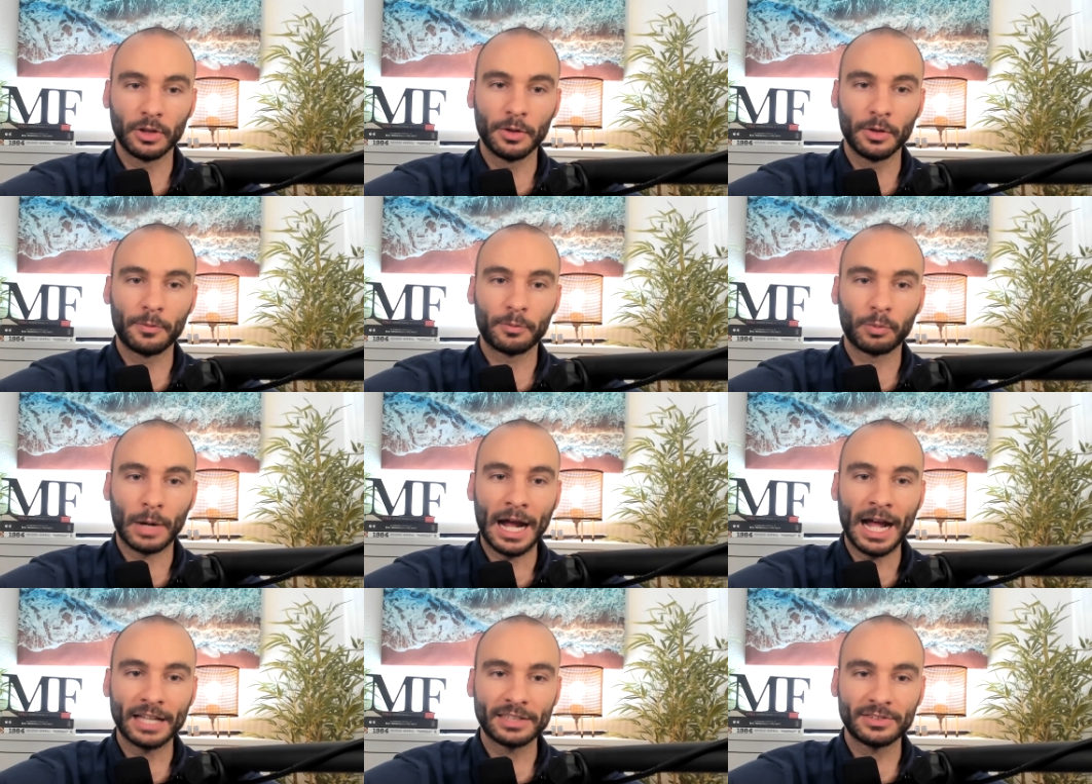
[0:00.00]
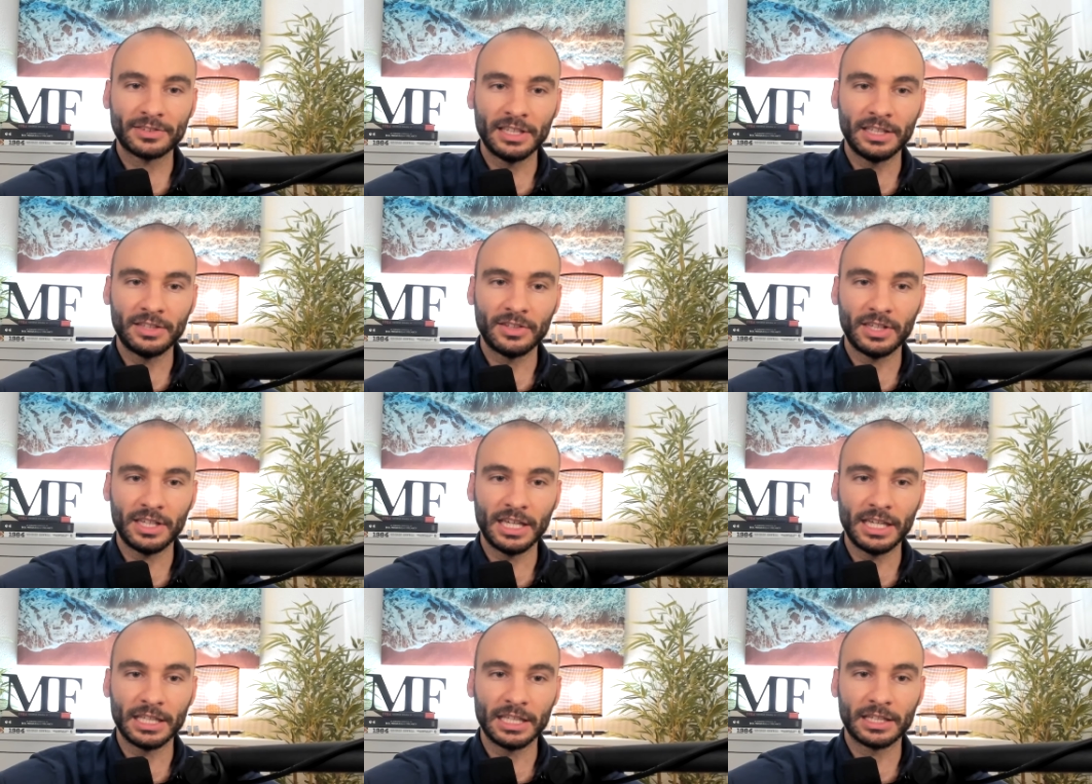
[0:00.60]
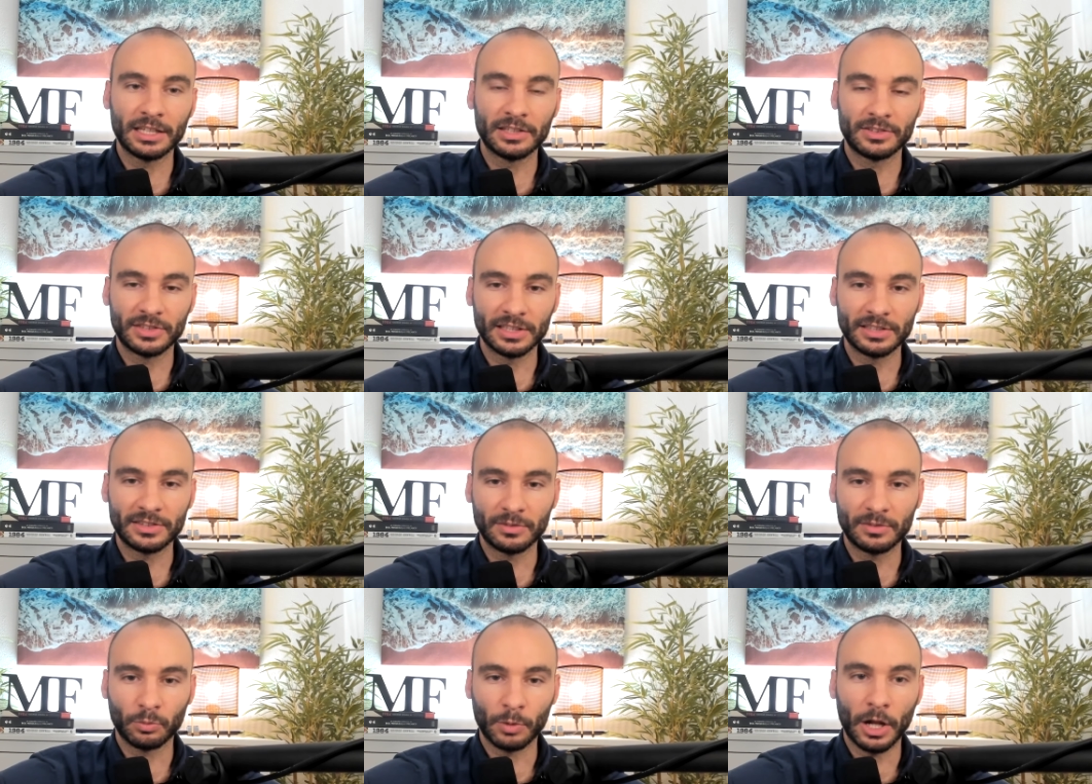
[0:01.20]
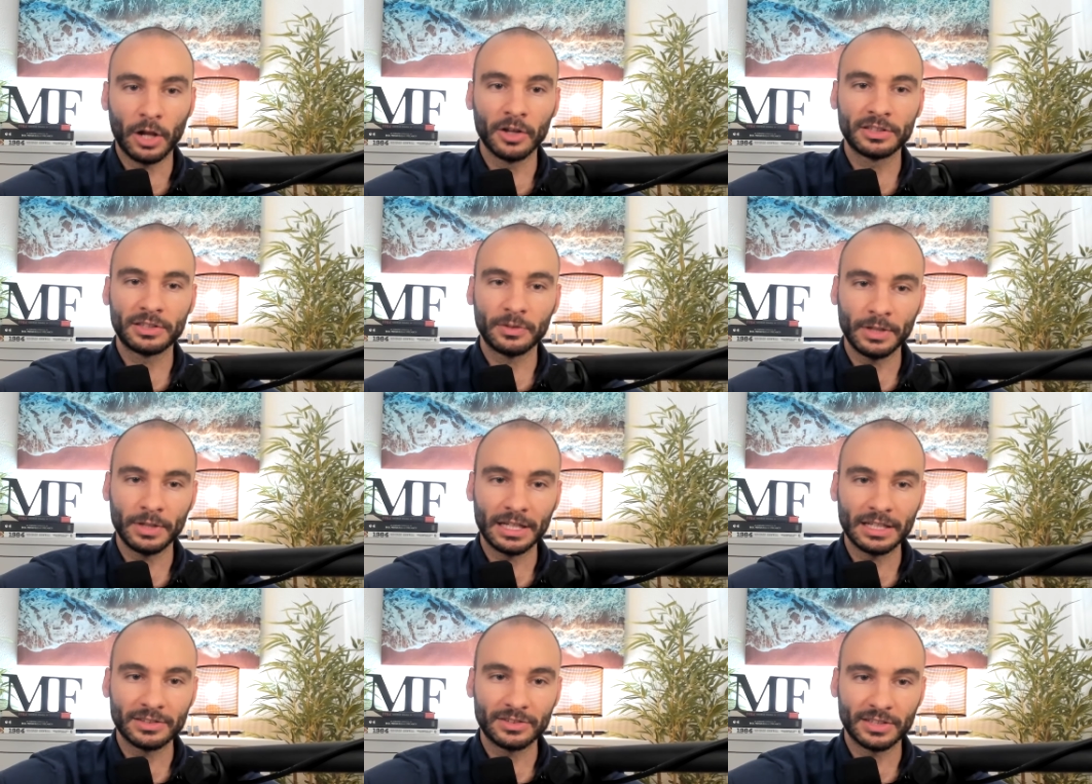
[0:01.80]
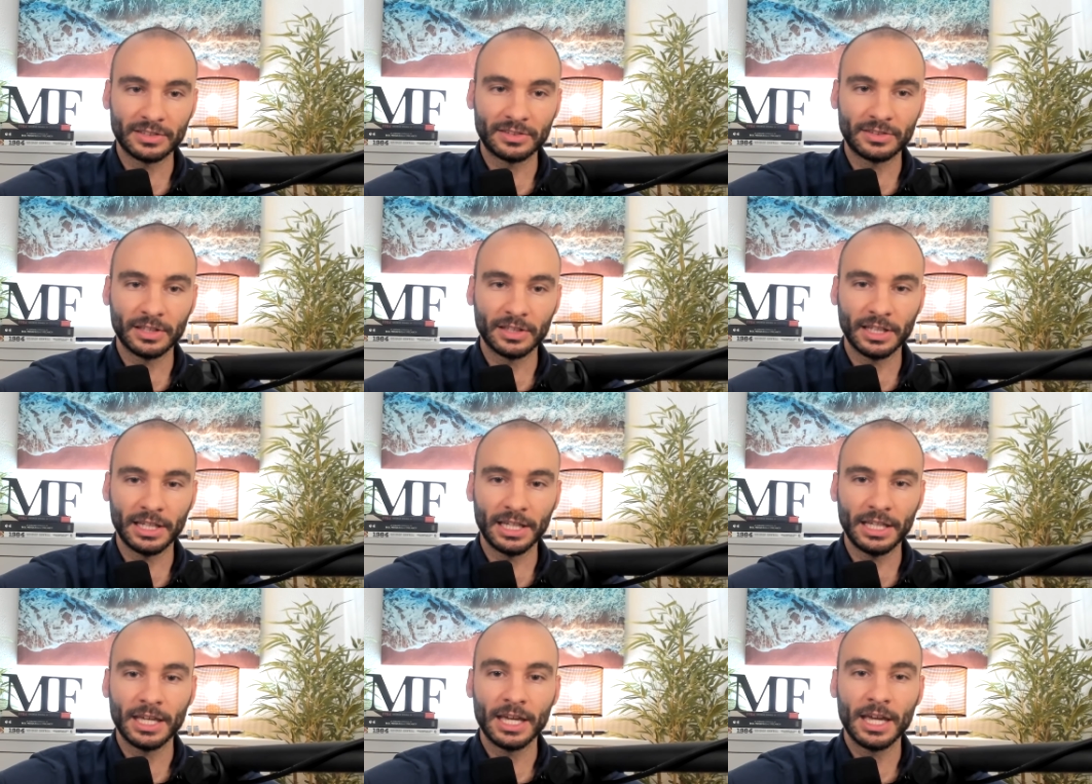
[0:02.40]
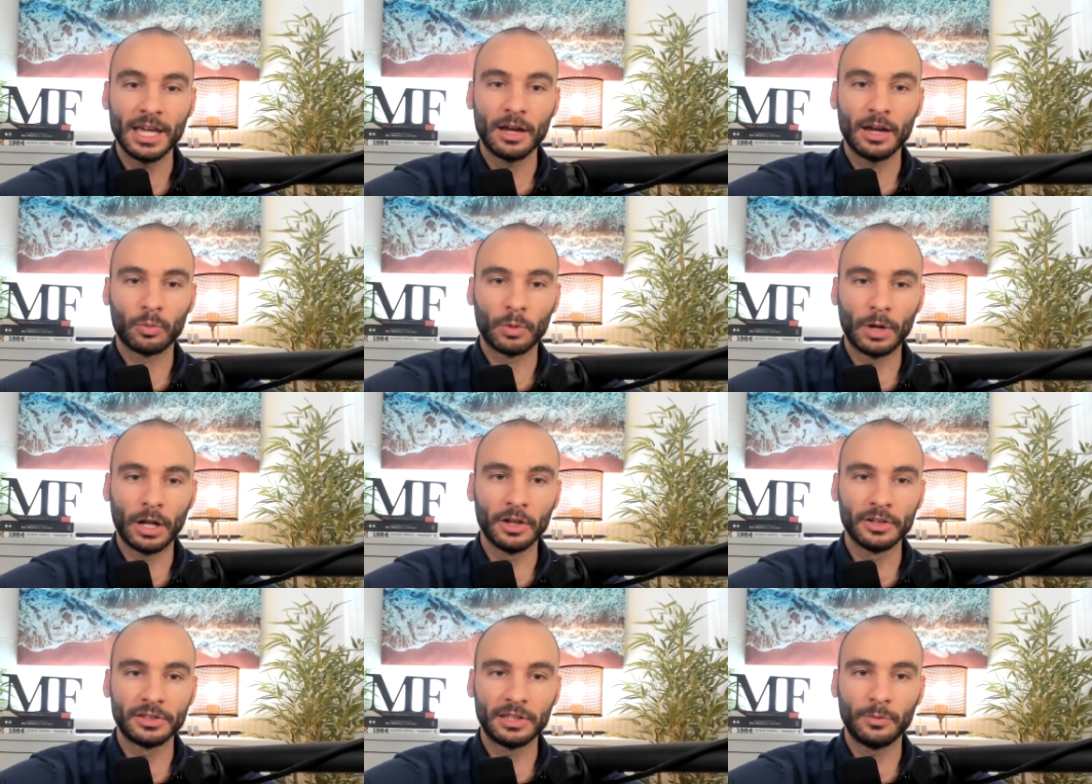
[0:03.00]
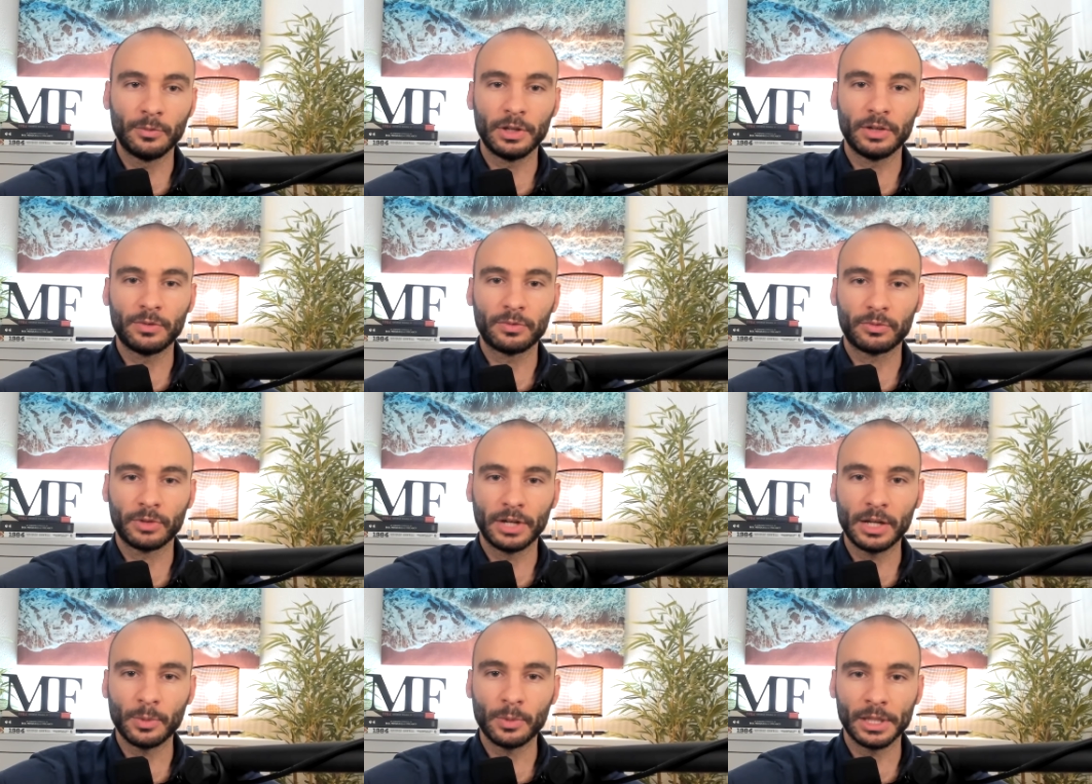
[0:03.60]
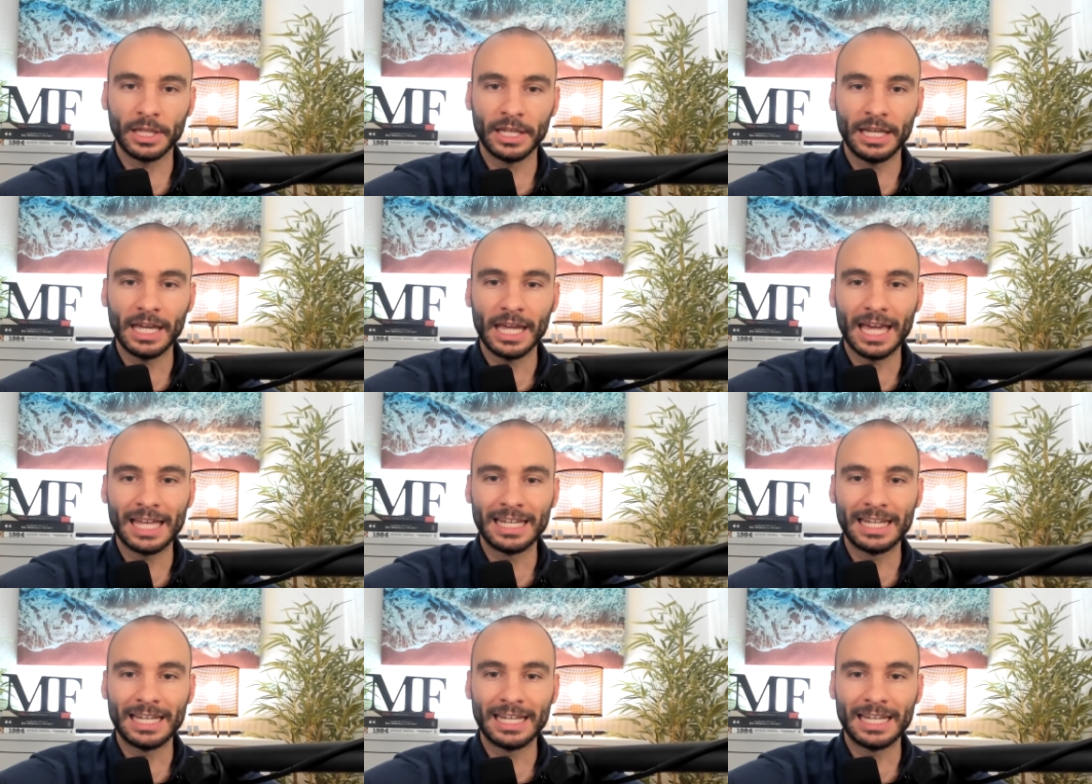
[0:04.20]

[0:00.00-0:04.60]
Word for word: the rats need to eat consist- relatively consistently, relatively frequently.